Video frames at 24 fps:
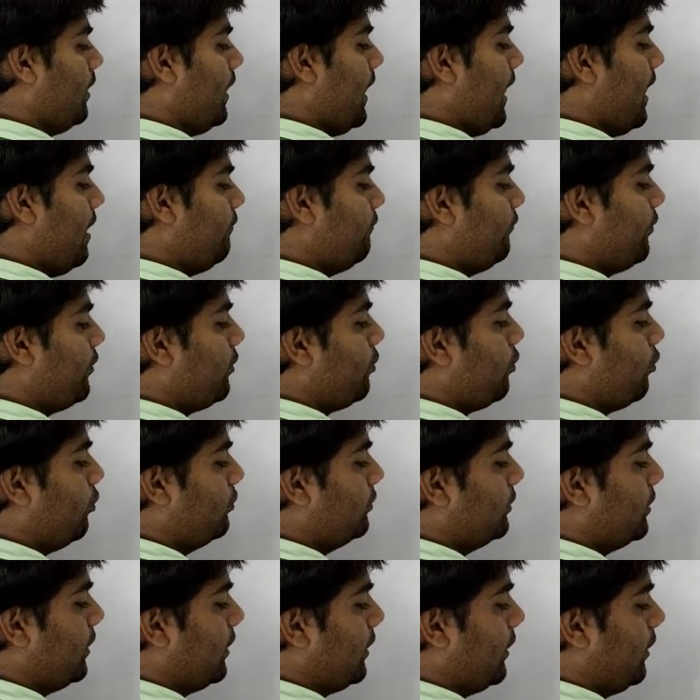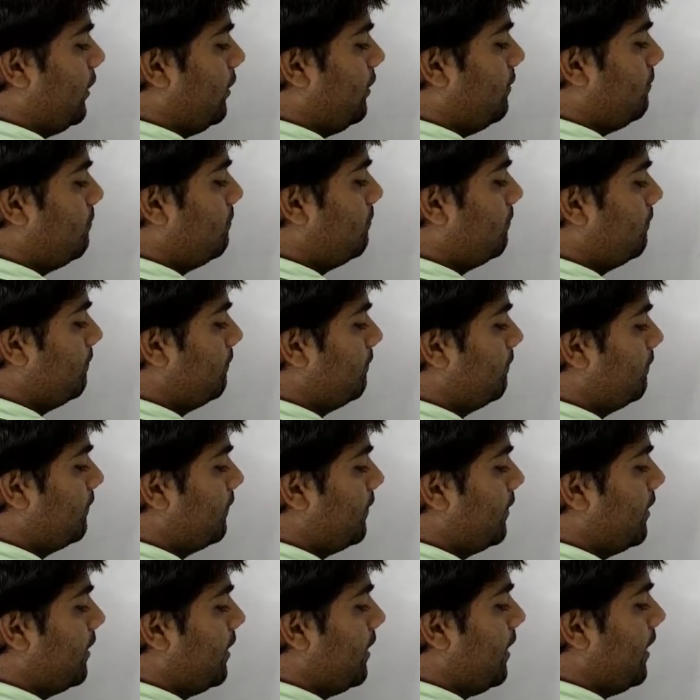Having on the hill,
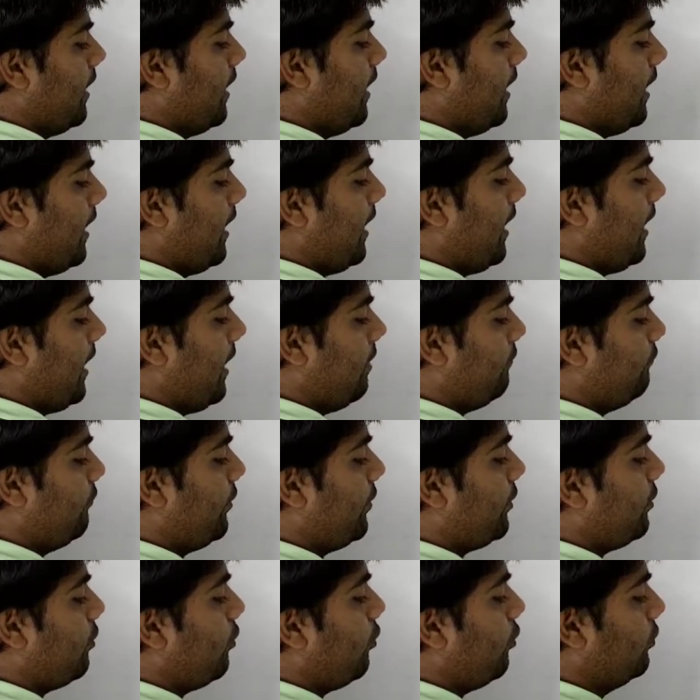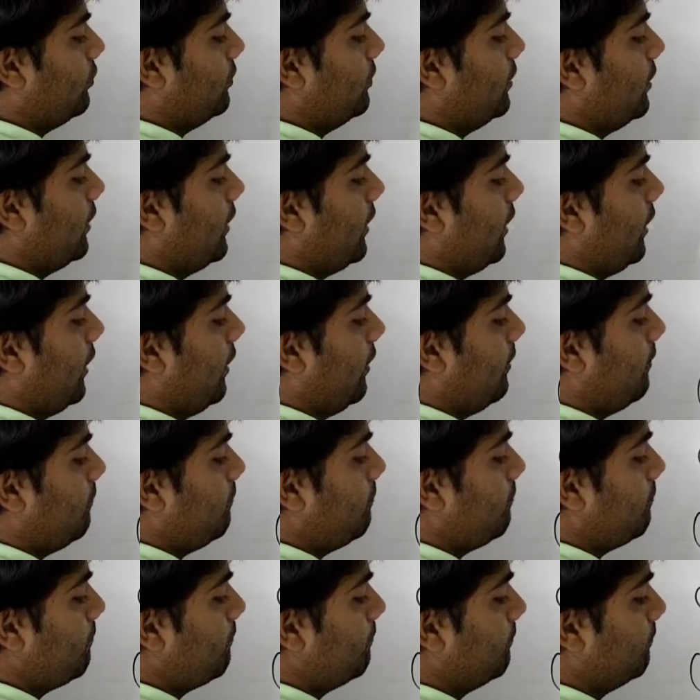I'm seeing a
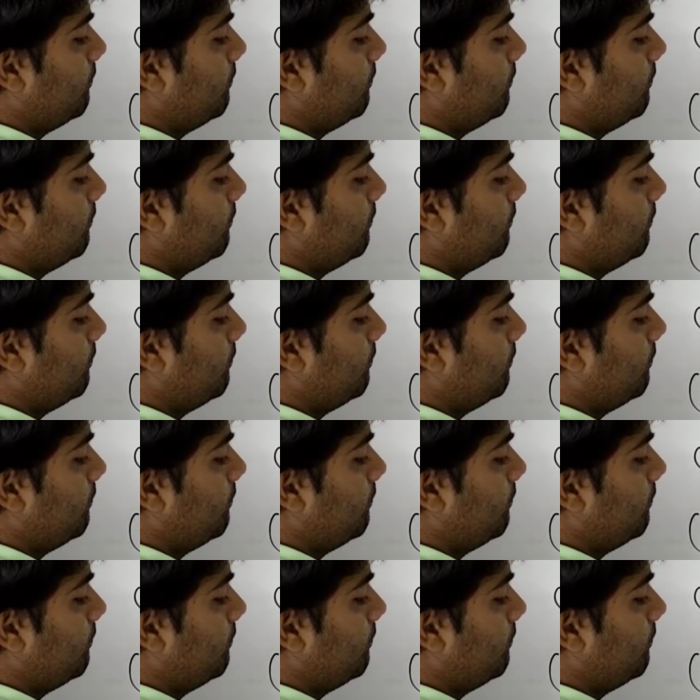temple.